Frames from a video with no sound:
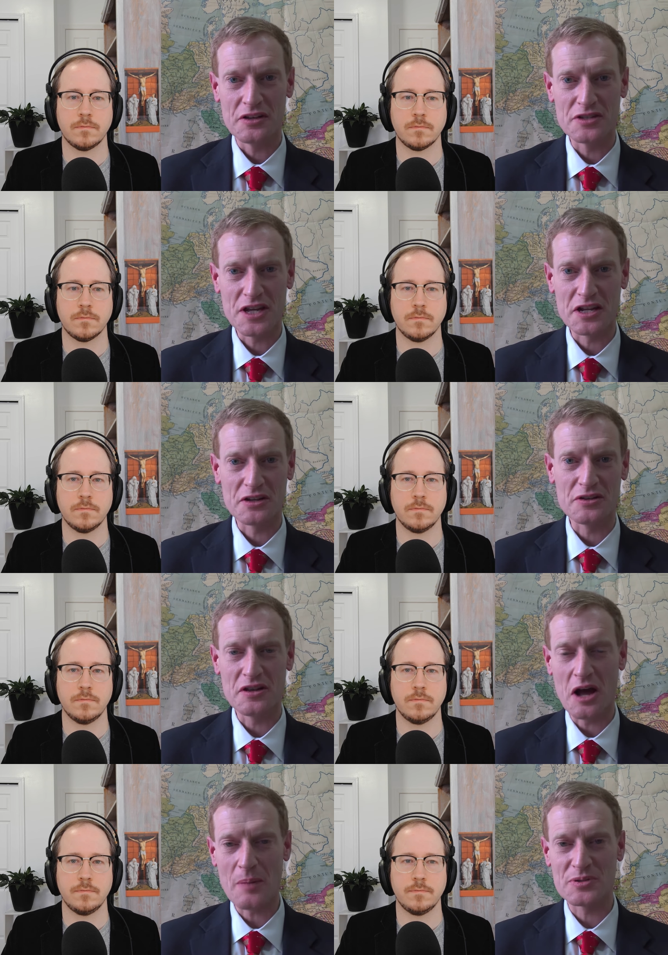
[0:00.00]
Speaker 1: taking
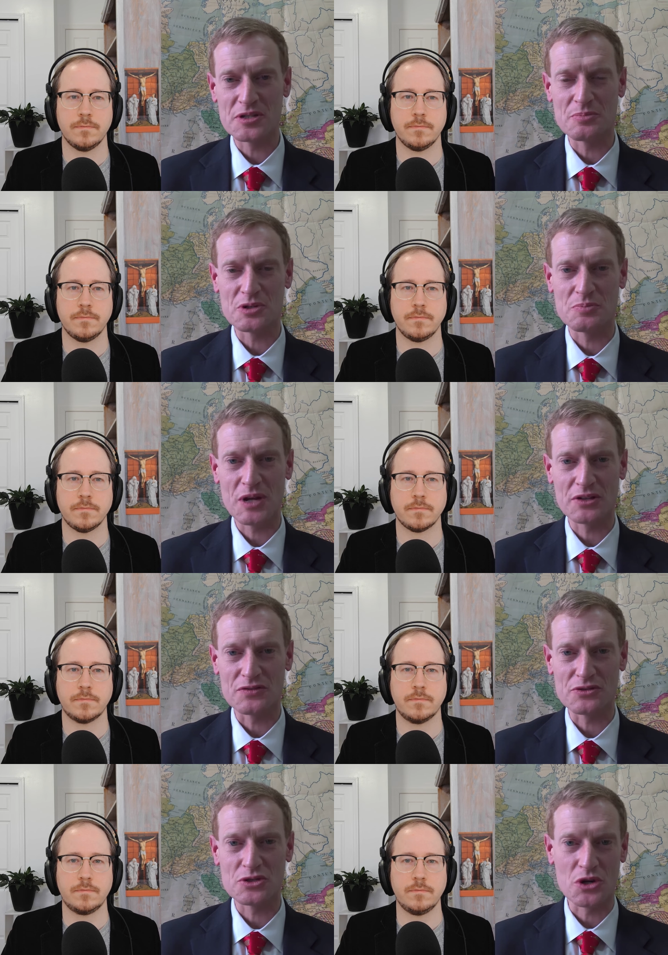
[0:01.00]
an opposite
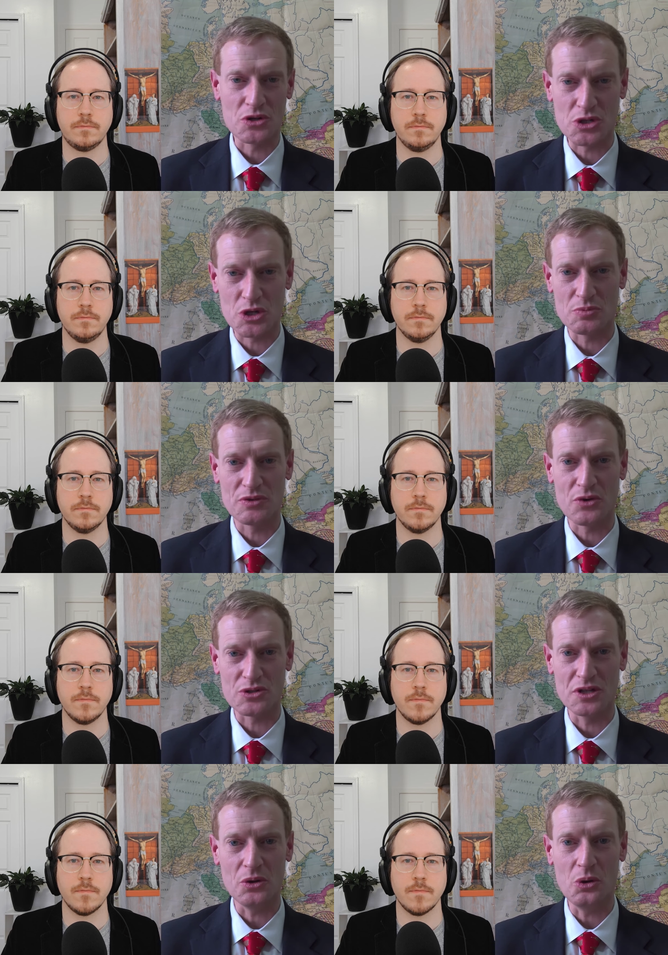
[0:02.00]
perspective. So certain churchmen, of
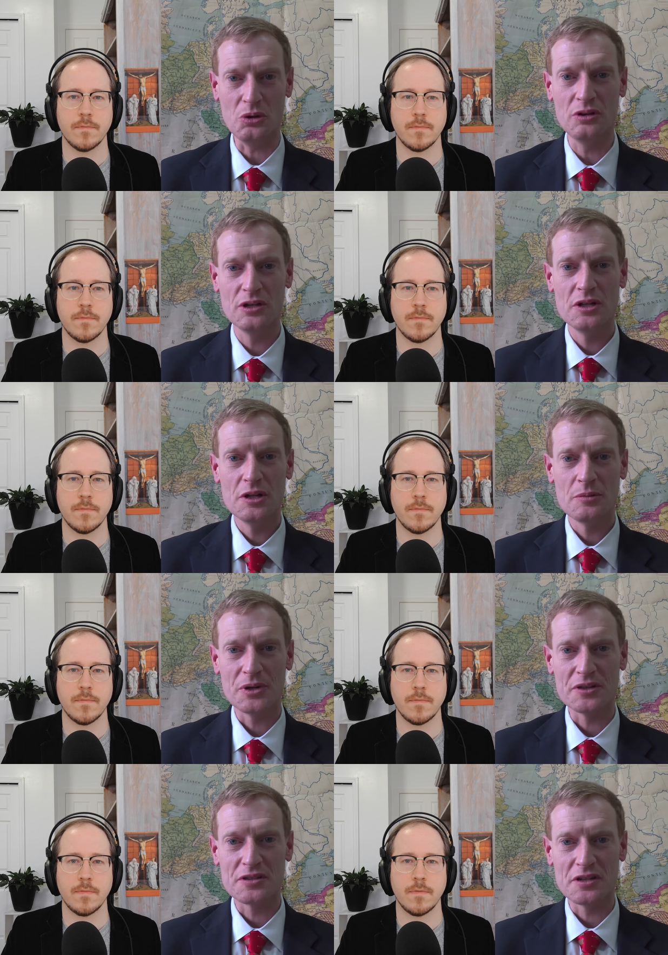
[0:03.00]
course, not all,
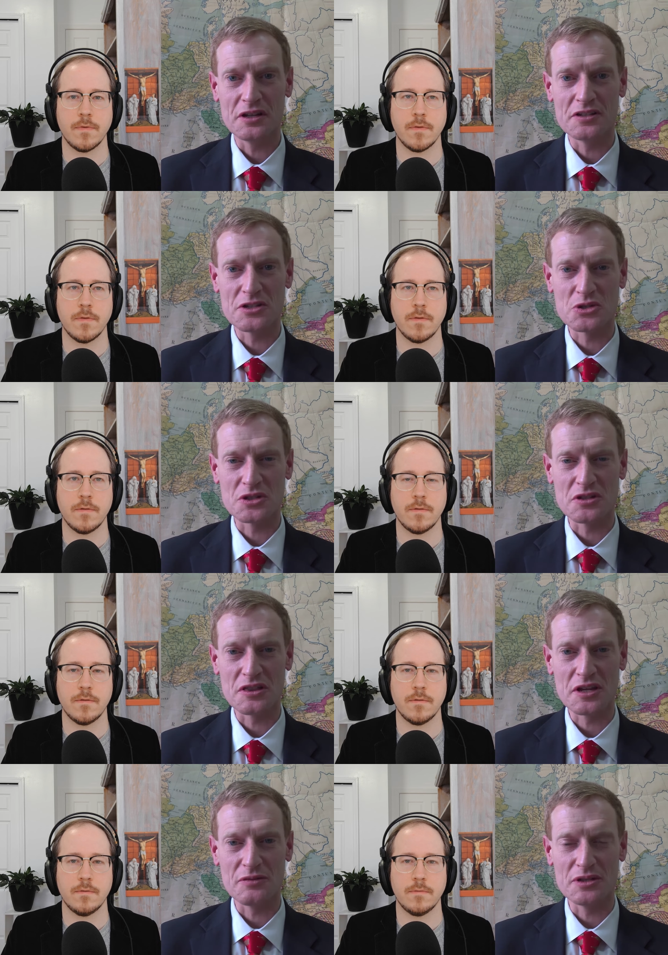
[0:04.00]
but uh, it's interesting
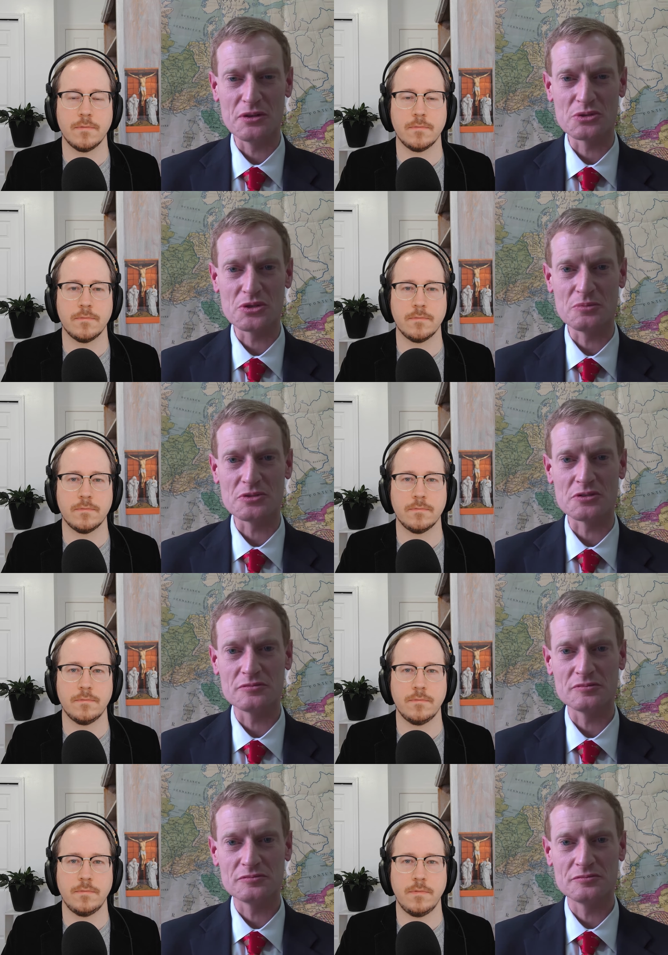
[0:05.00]
to think of it in those terms.
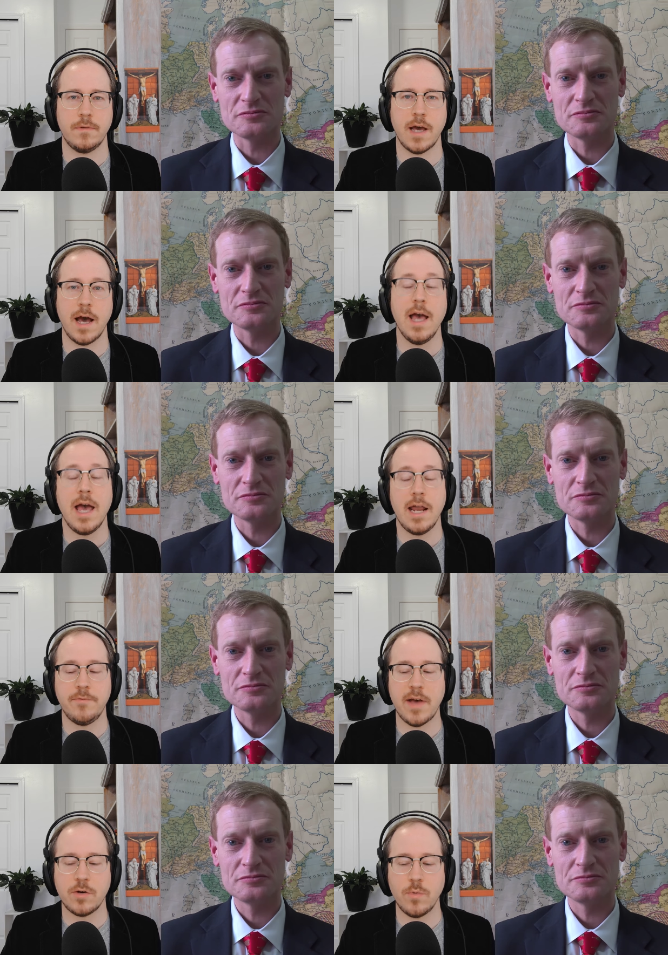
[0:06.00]
Speaker 2: Yeah. And
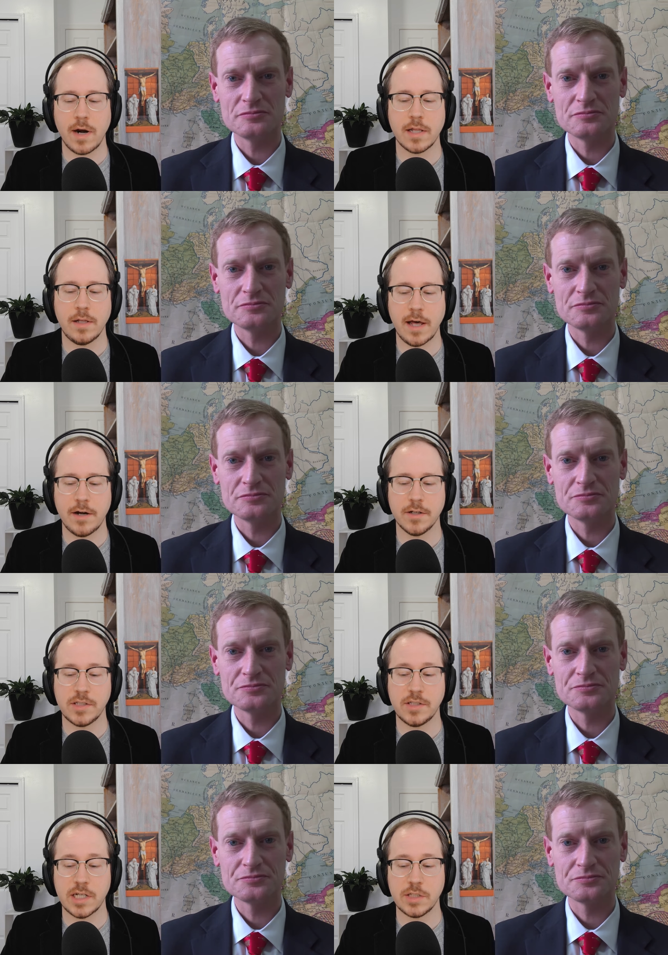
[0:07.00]
in fact, one of the
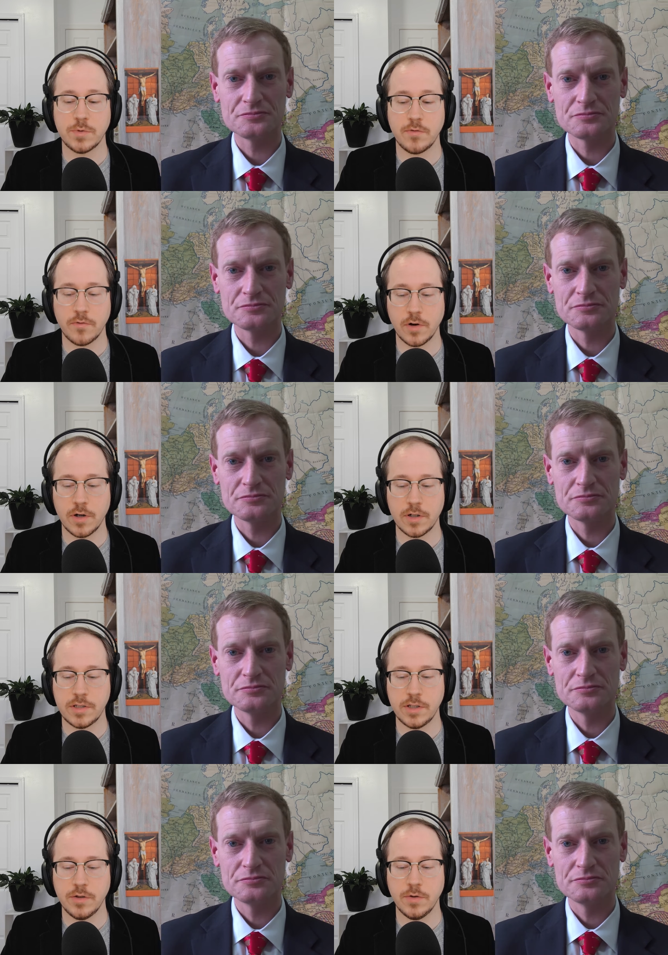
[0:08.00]
letters does refer
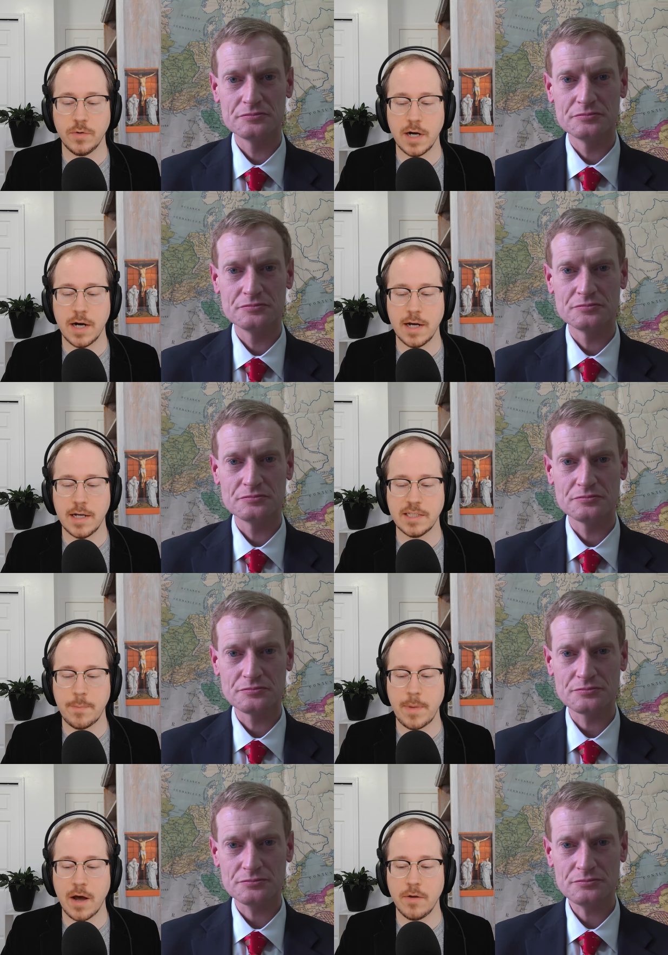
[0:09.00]
to, uh, is
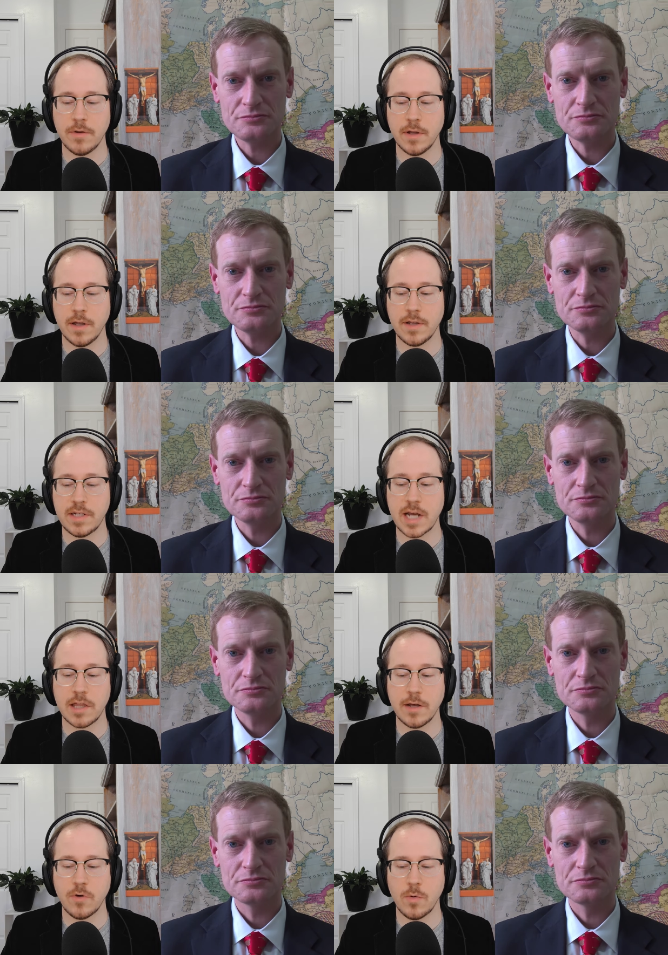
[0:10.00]
about the, the
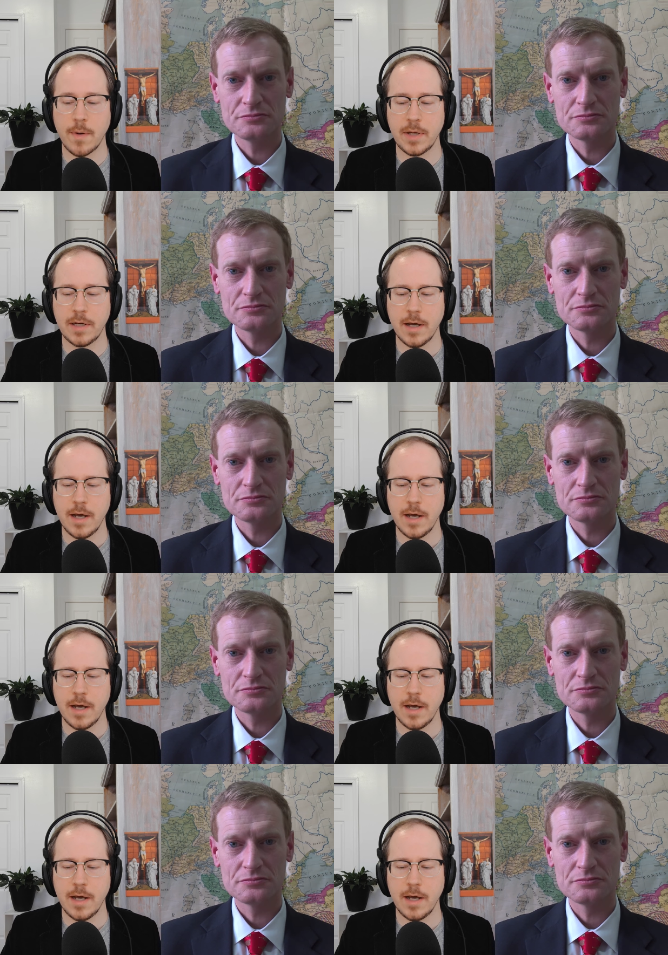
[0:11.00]
death of a woman,